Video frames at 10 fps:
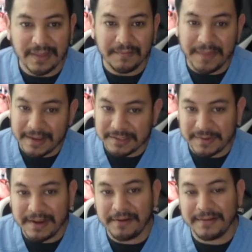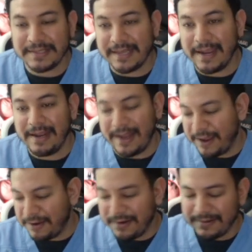because right here on the side, I
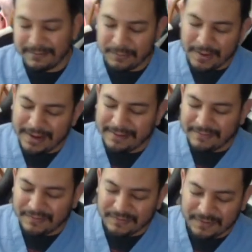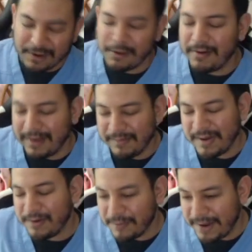couldn't really figure out a
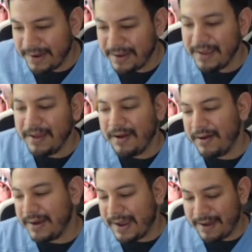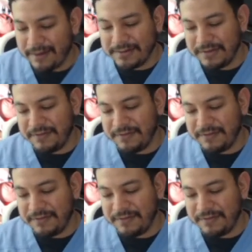better way on how